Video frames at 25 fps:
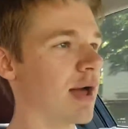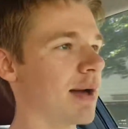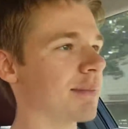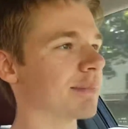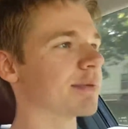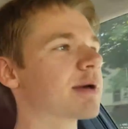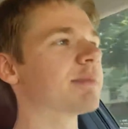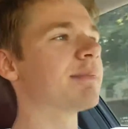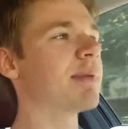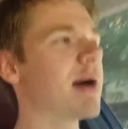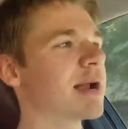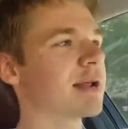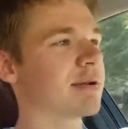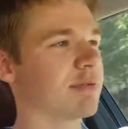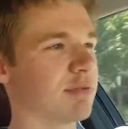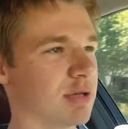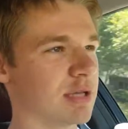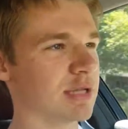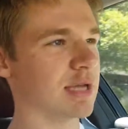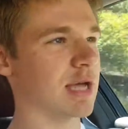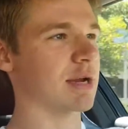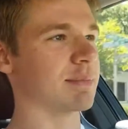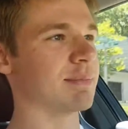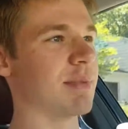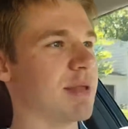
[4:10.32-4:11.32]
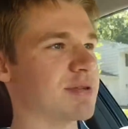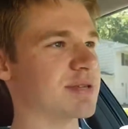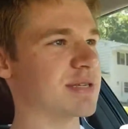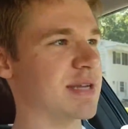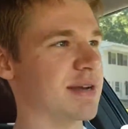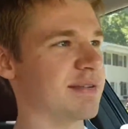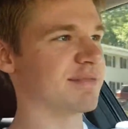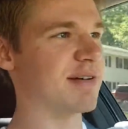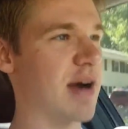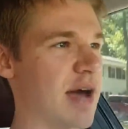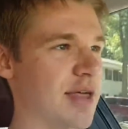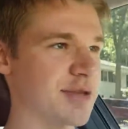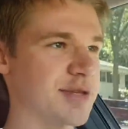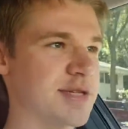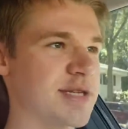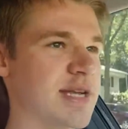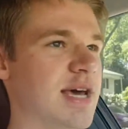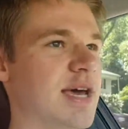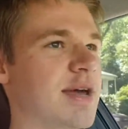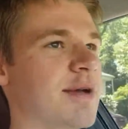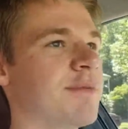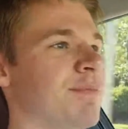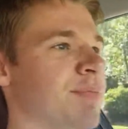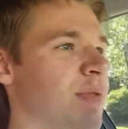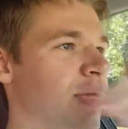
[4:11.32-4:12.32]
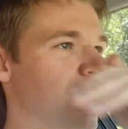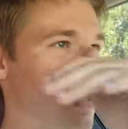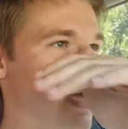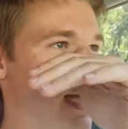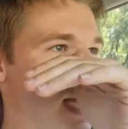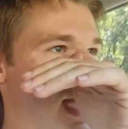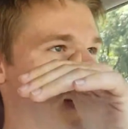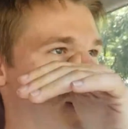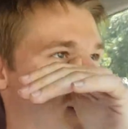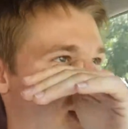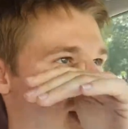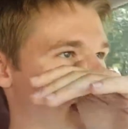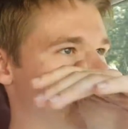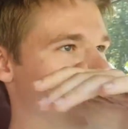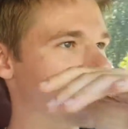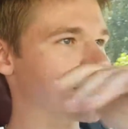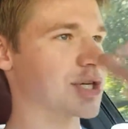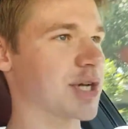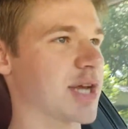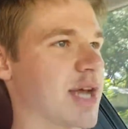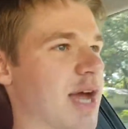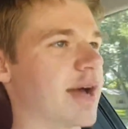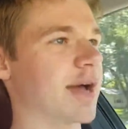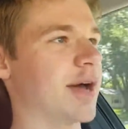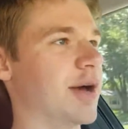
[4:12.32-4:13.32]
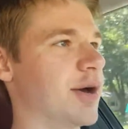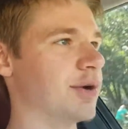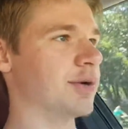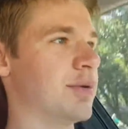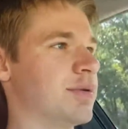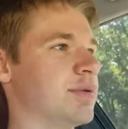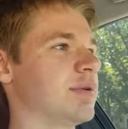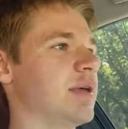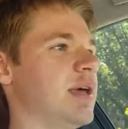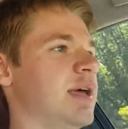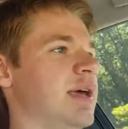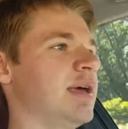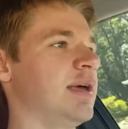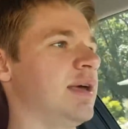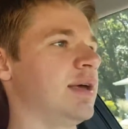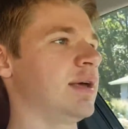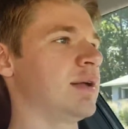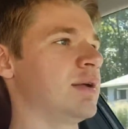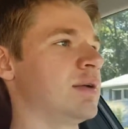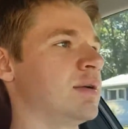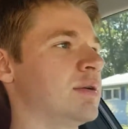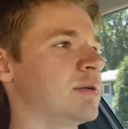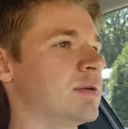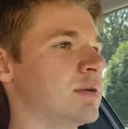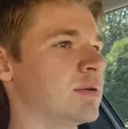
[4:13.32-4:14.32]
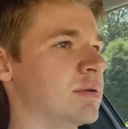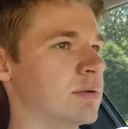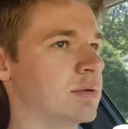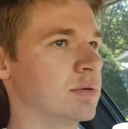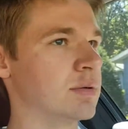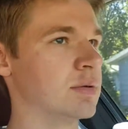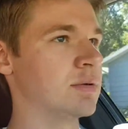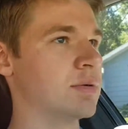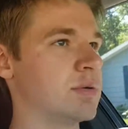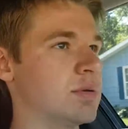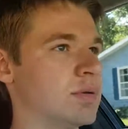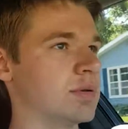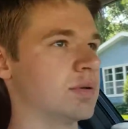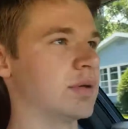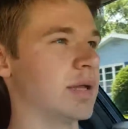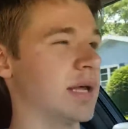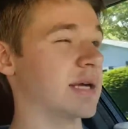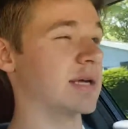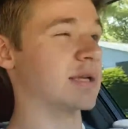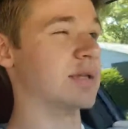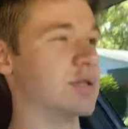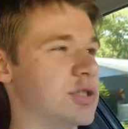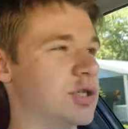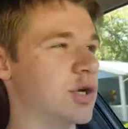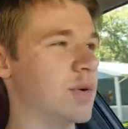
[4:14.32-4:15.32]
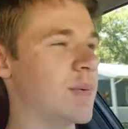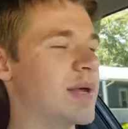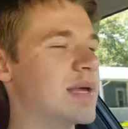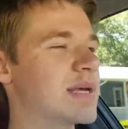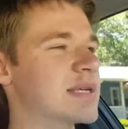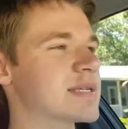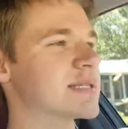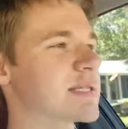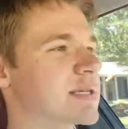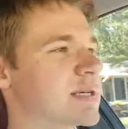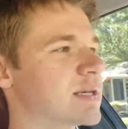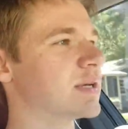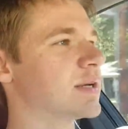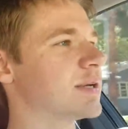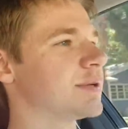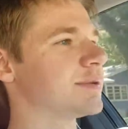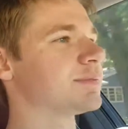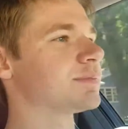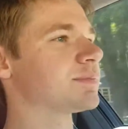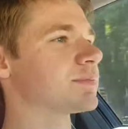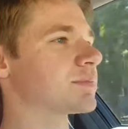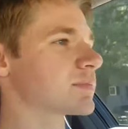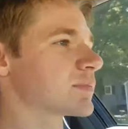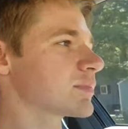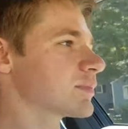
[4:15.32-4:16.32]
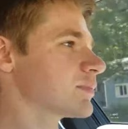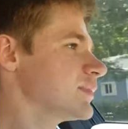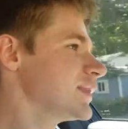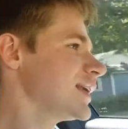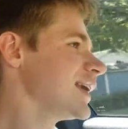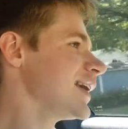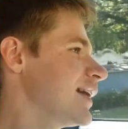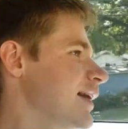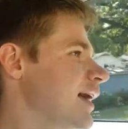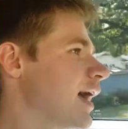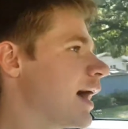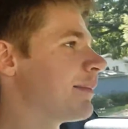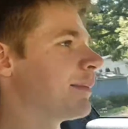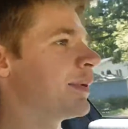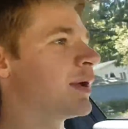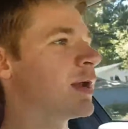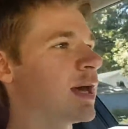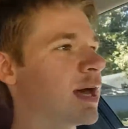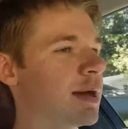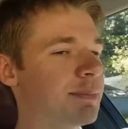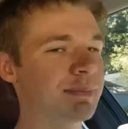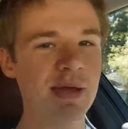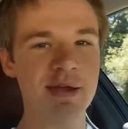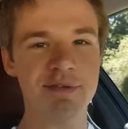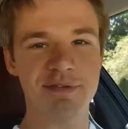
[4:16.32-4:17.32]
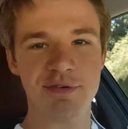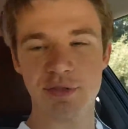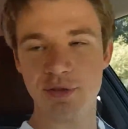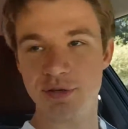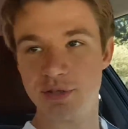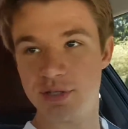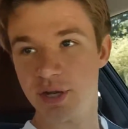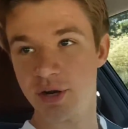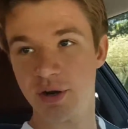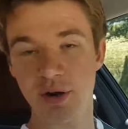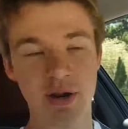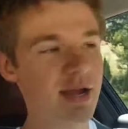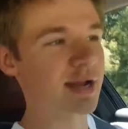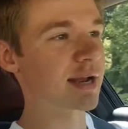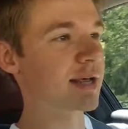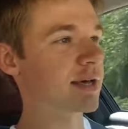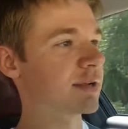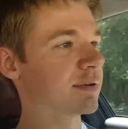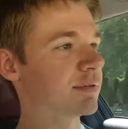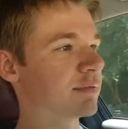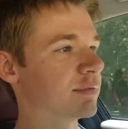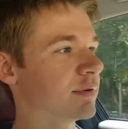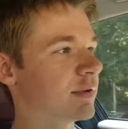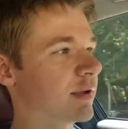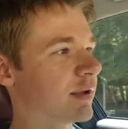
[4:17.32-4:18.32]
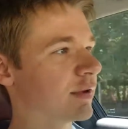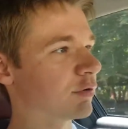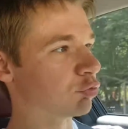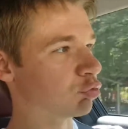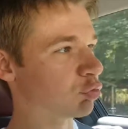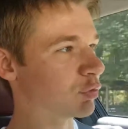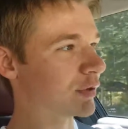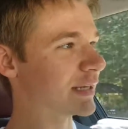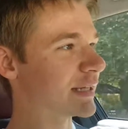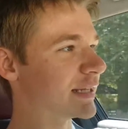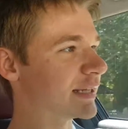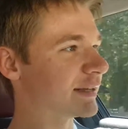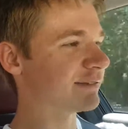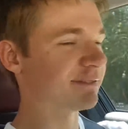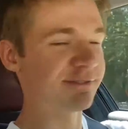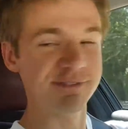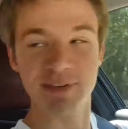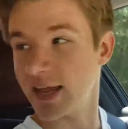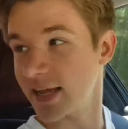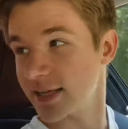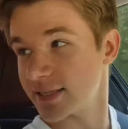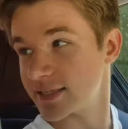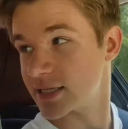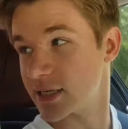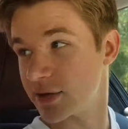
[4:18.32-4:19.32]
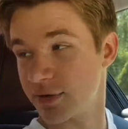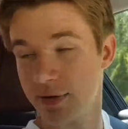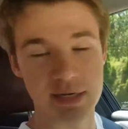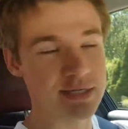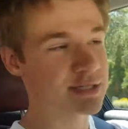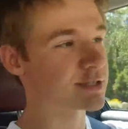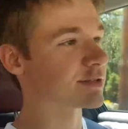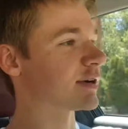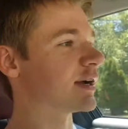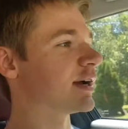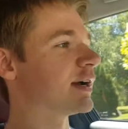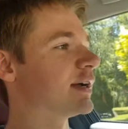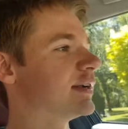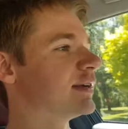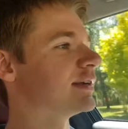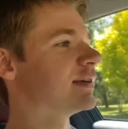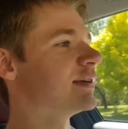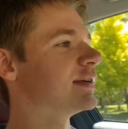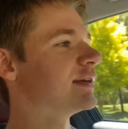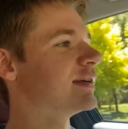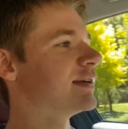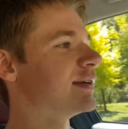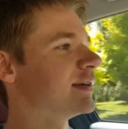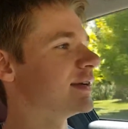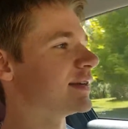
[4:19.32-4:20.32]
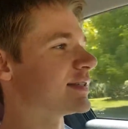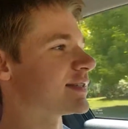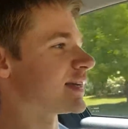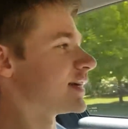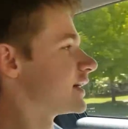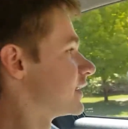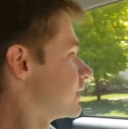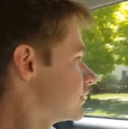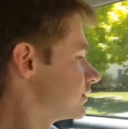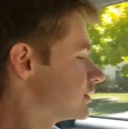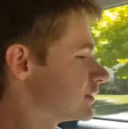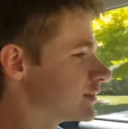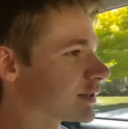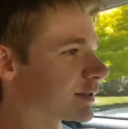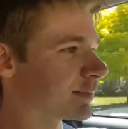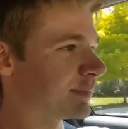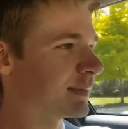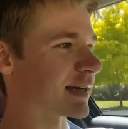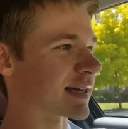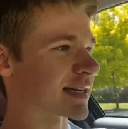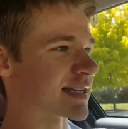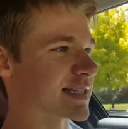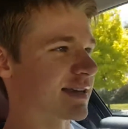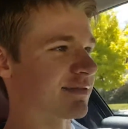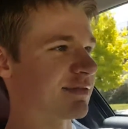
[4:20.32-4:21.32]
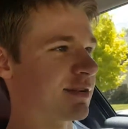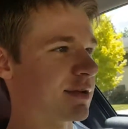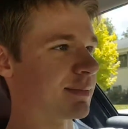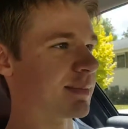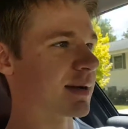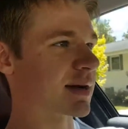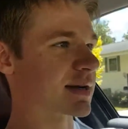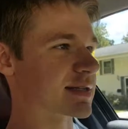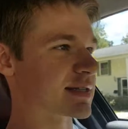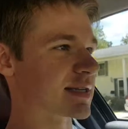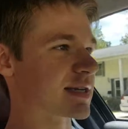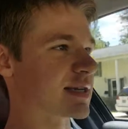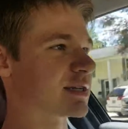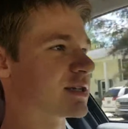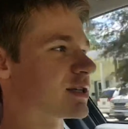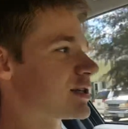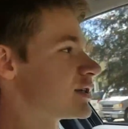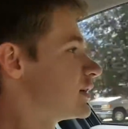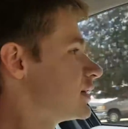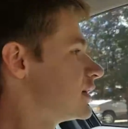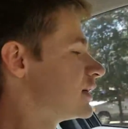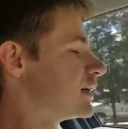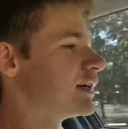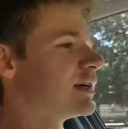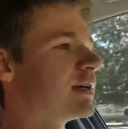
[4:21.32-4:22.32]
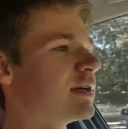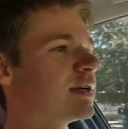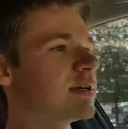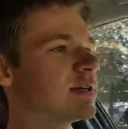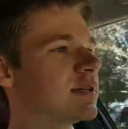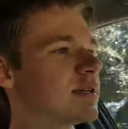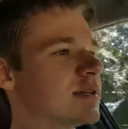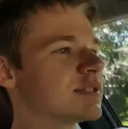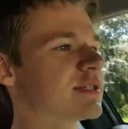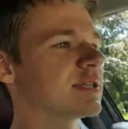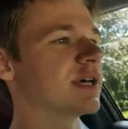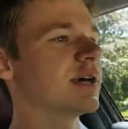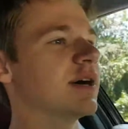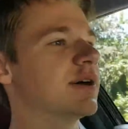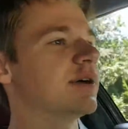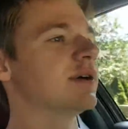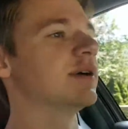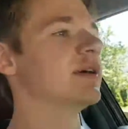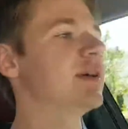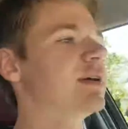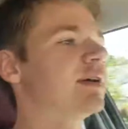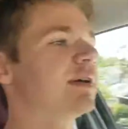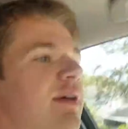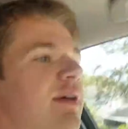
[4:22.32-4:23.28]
I'm combining really like Mother's Day and Father's Day, and when I go to Chicago in like two weeks, I'm gonna pay for the dinner at a really fancy restaurant. It's like like 70 bucks each so